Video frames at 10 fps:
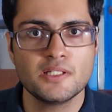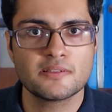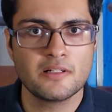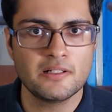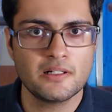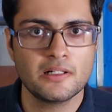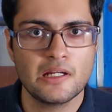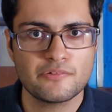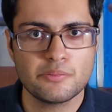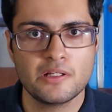has a rated
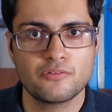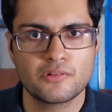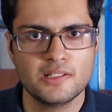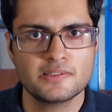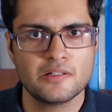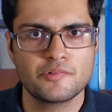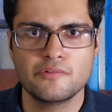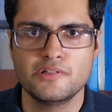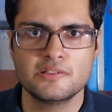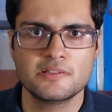lifespan of clicks after
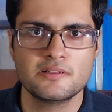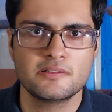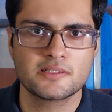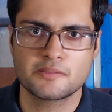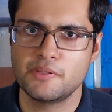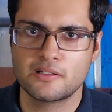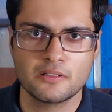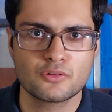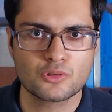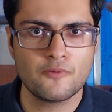which it's
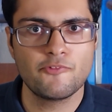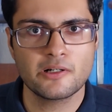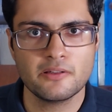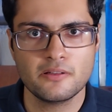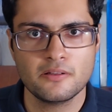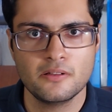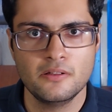expected to stop working.